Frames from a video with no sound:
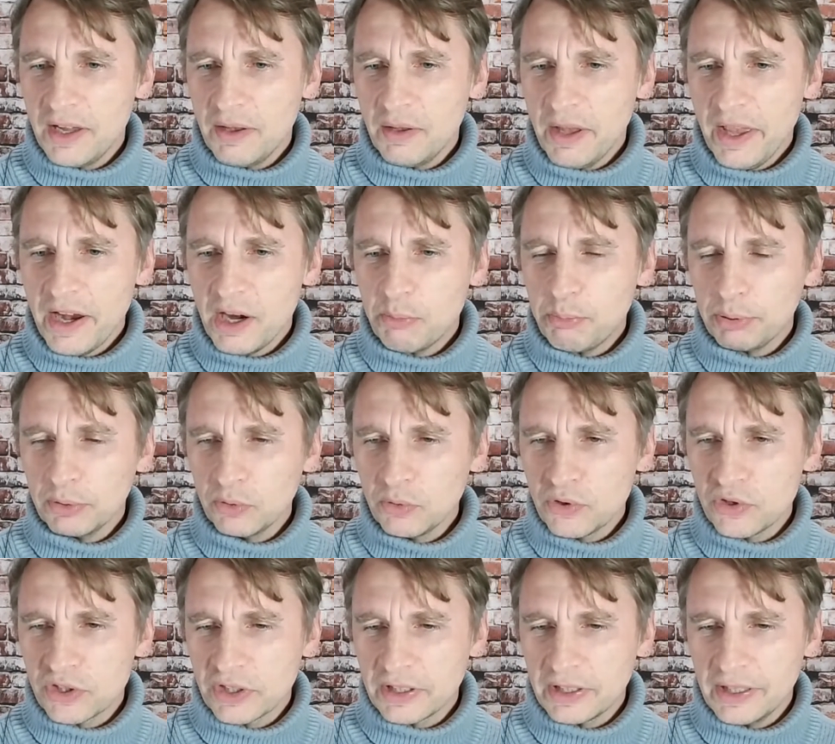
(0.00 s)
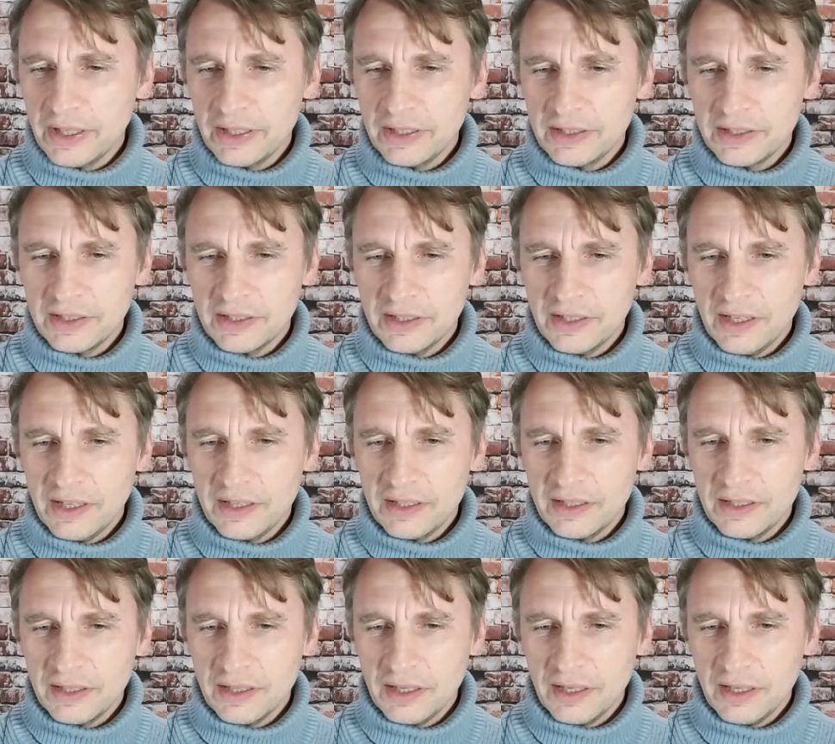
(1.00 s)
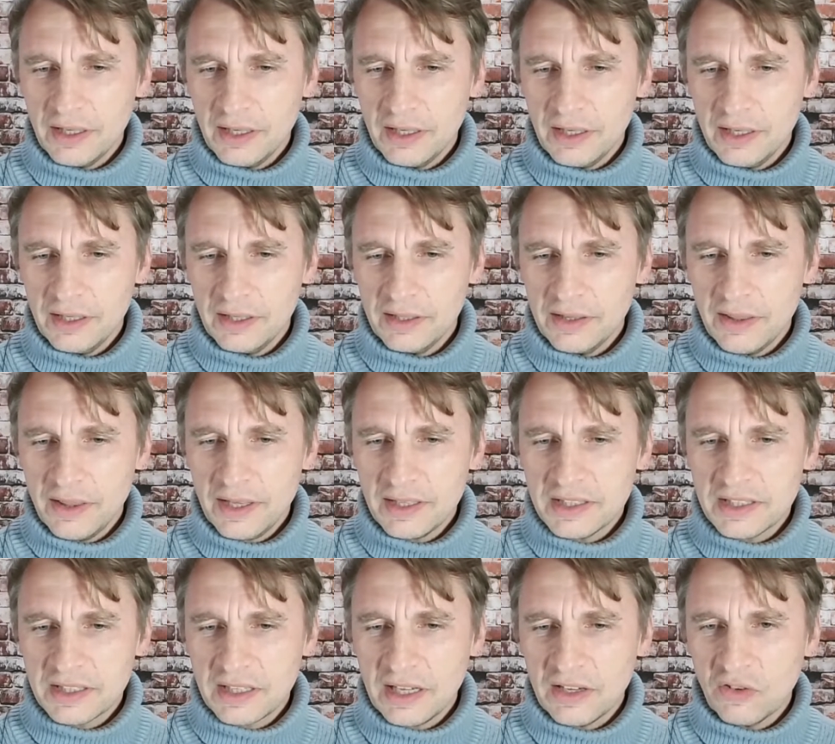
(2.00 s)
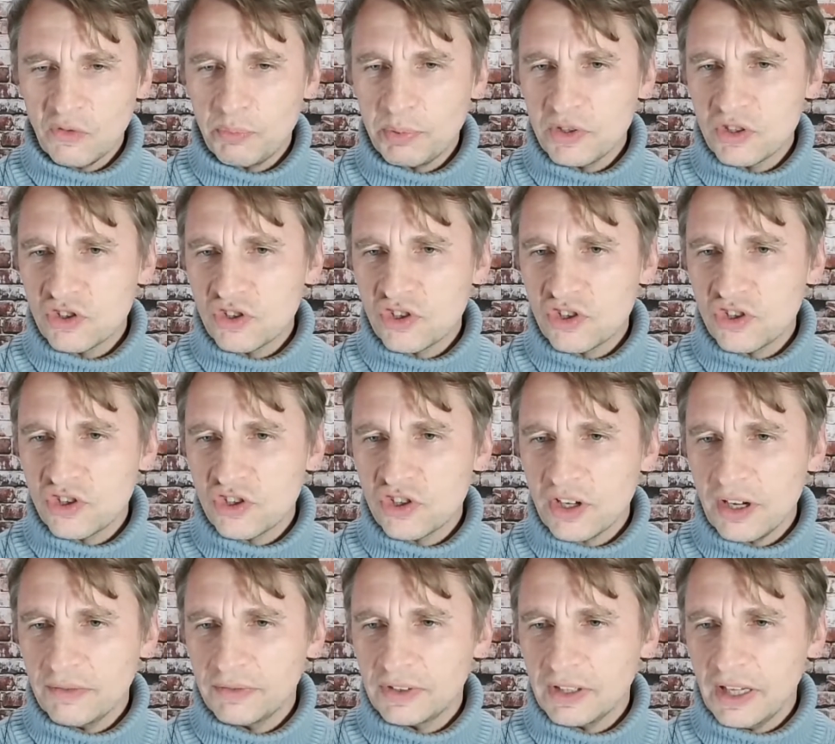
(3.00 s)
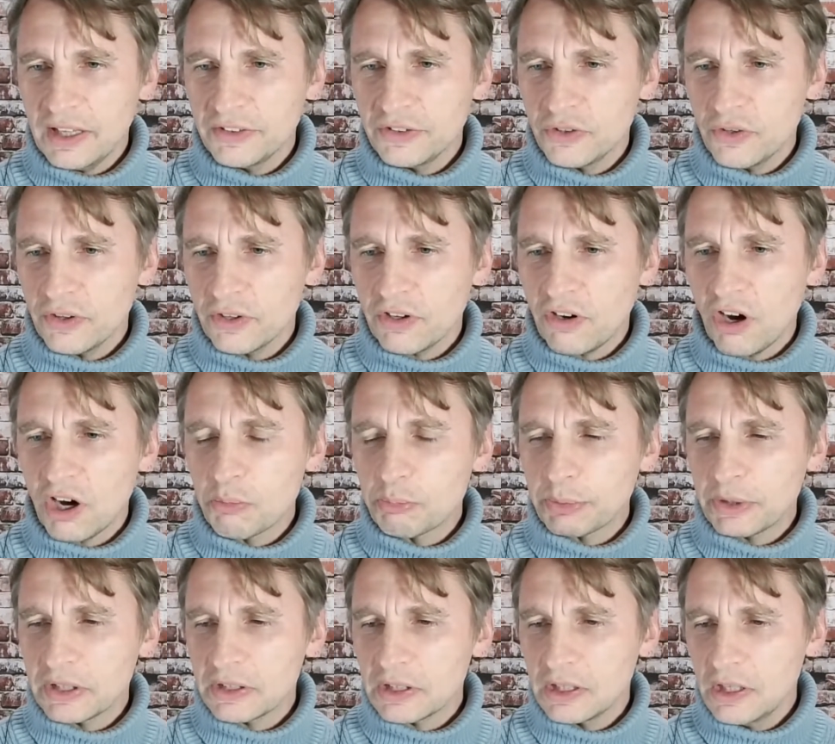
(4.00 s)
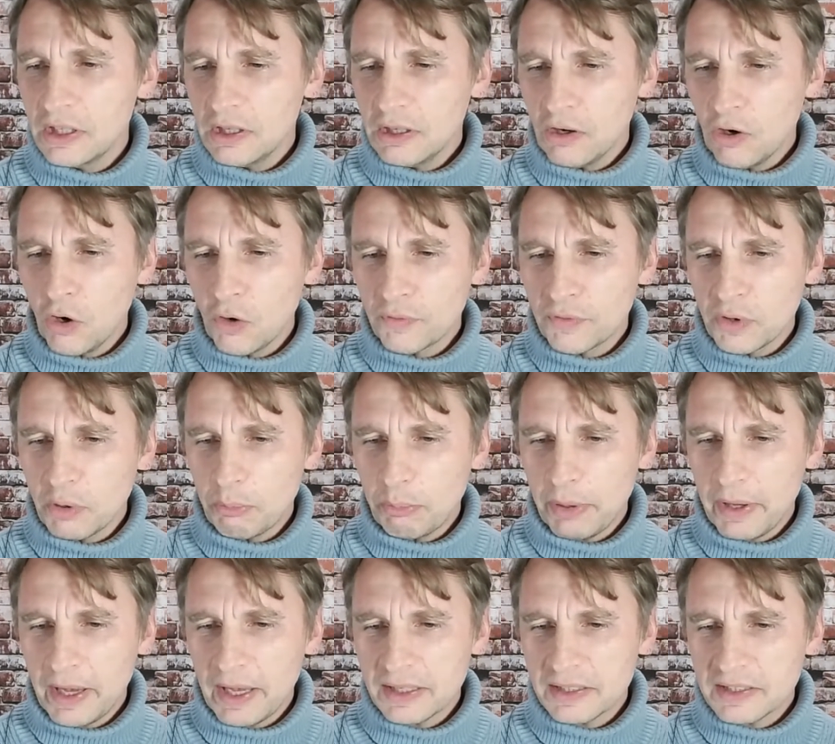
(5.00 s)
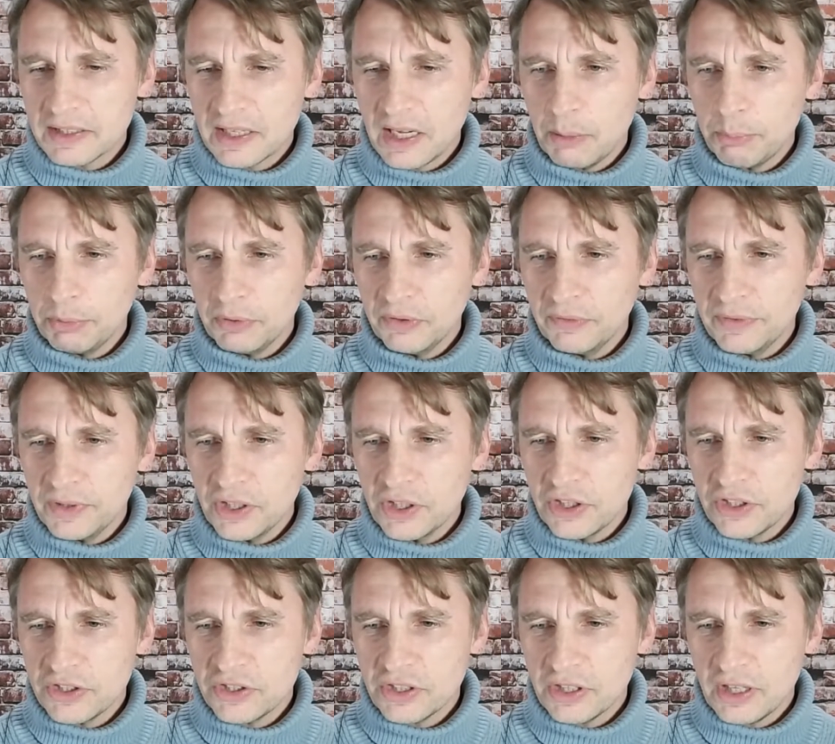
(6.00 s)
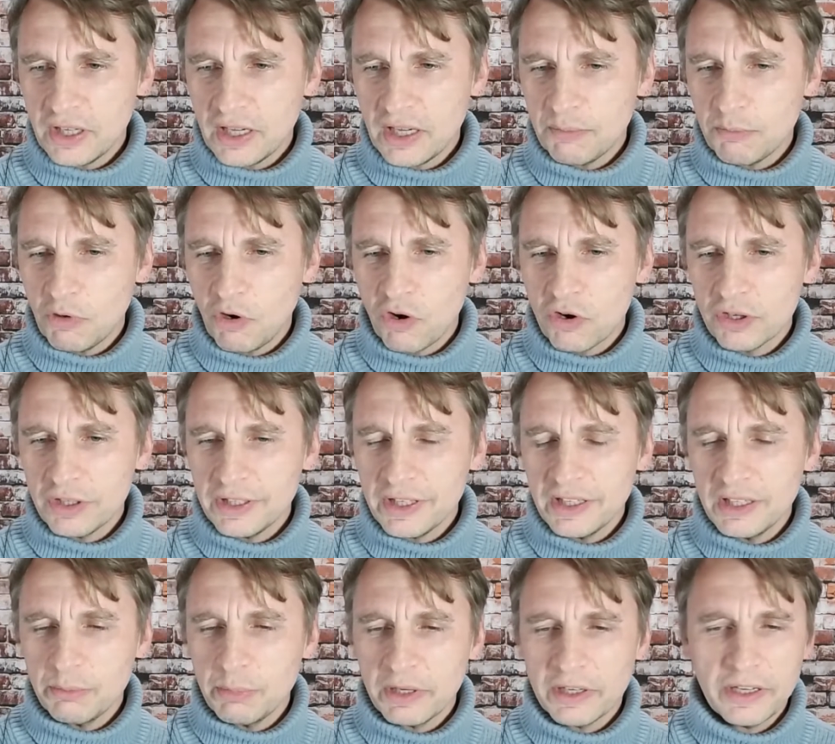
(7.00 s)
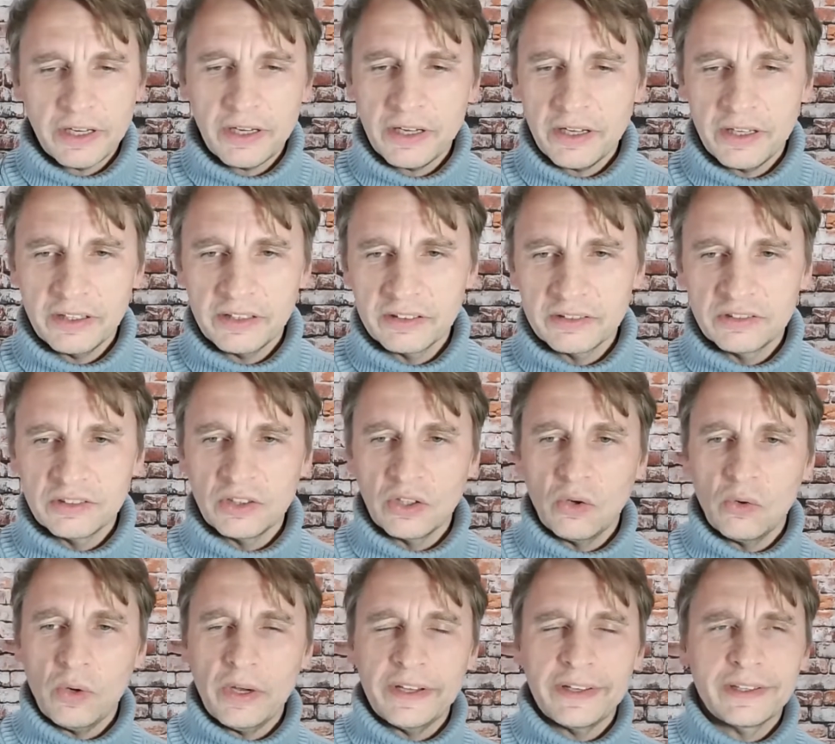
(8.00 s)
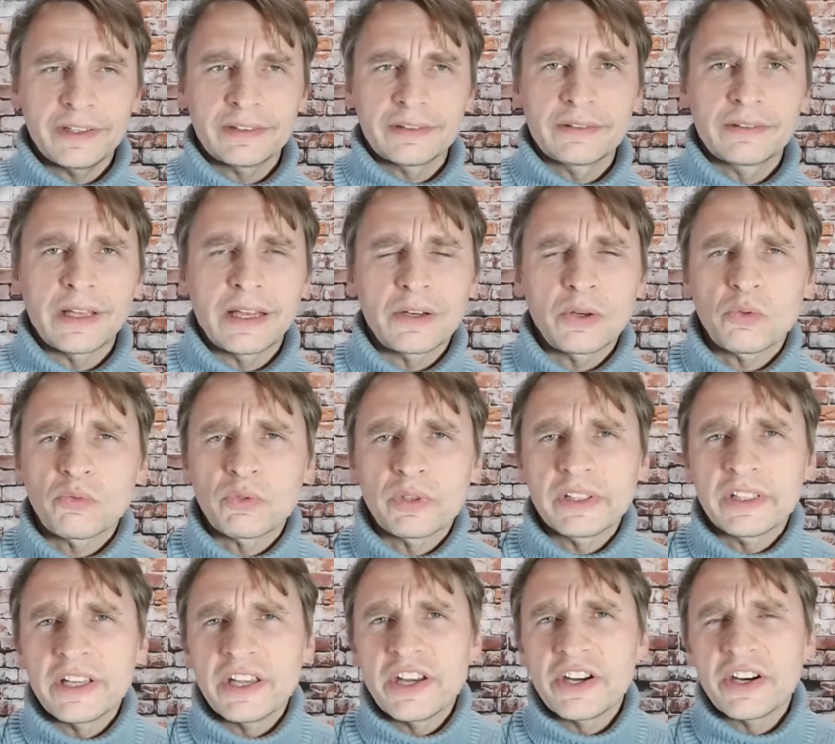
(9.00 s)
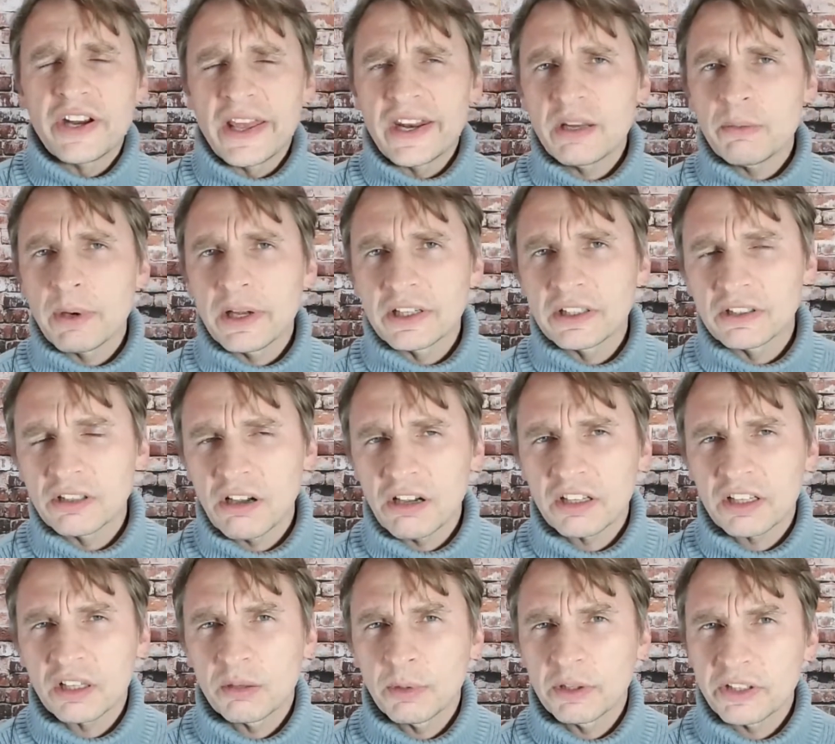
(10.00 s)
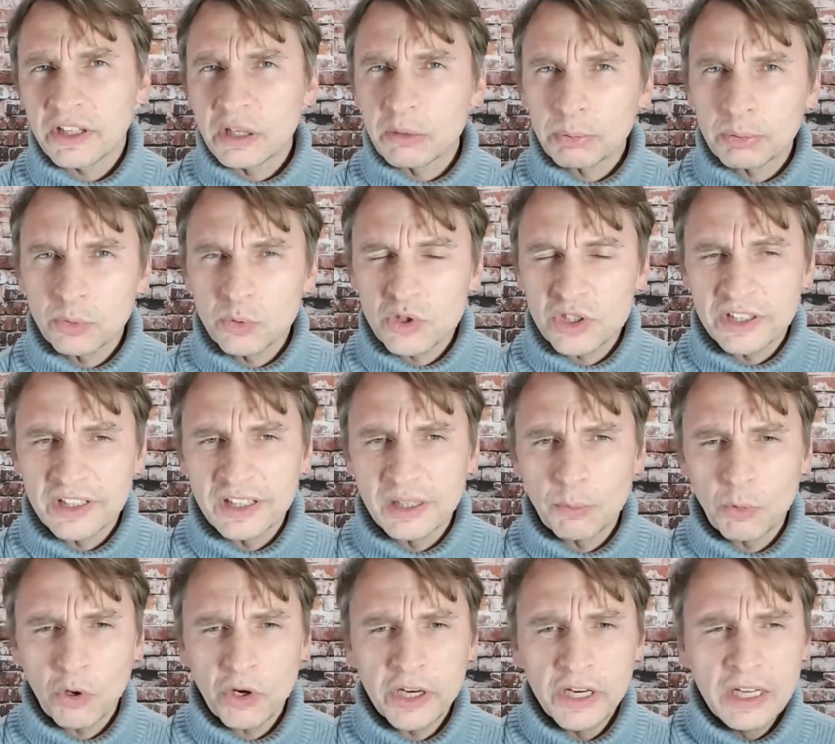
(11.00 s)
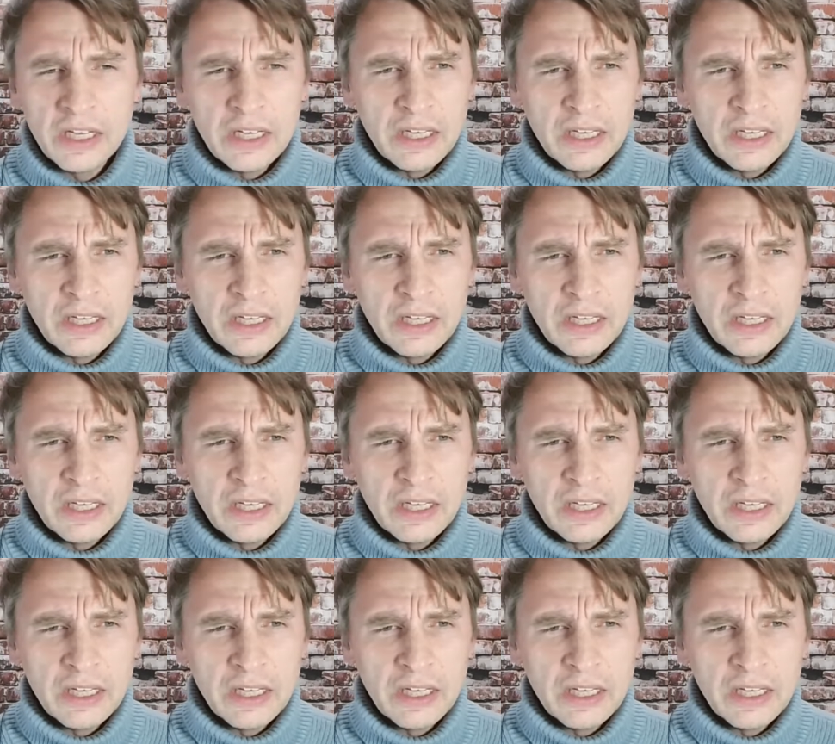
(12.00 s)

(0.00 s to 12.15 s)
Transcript: Air pollution, and that's kind of been shoved under the carpet over the past couple of years. Hardly anybody, you know, I don't really hear anybody talking about air pollution anymore.